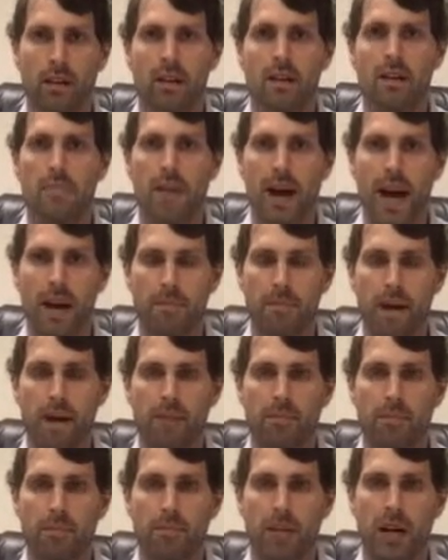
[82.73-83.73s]
the back
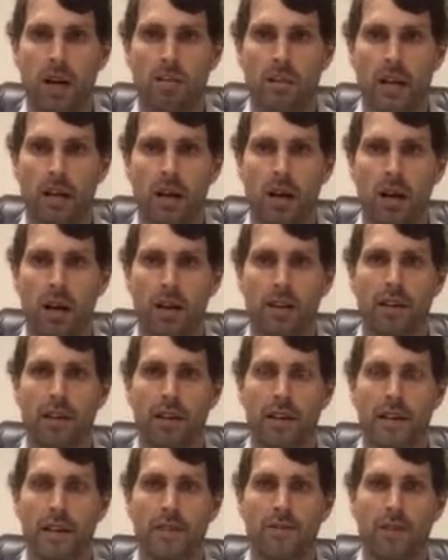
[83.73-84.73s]
pain from coming on
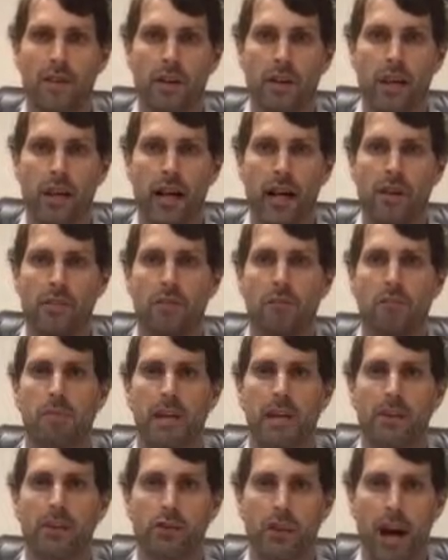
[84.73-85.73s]
if you're going to have a
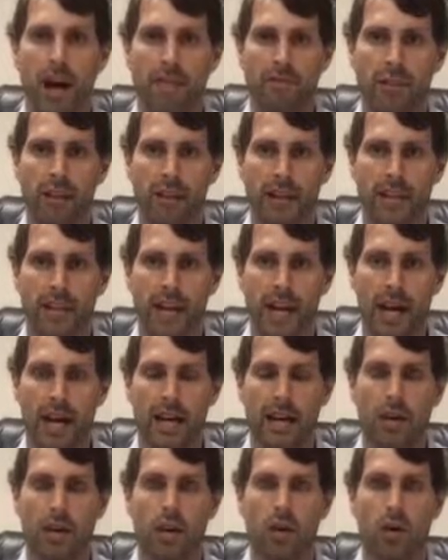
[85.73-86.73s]
big traveling
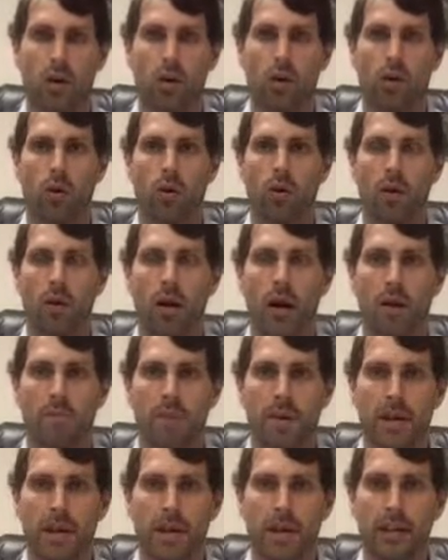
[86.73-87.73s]
day or a
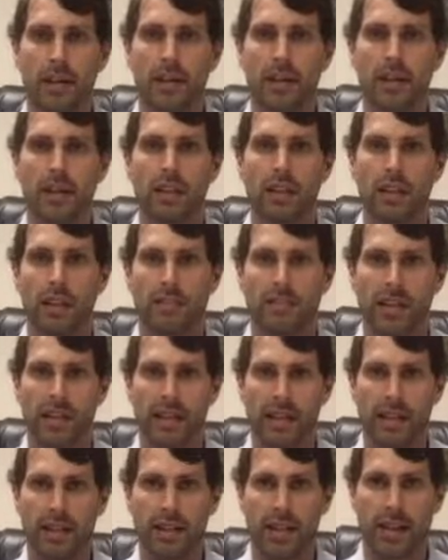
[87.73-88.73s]
big
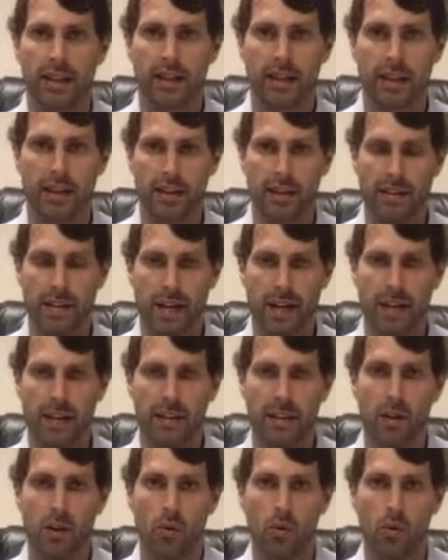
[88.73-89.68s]
lifting and carrying day.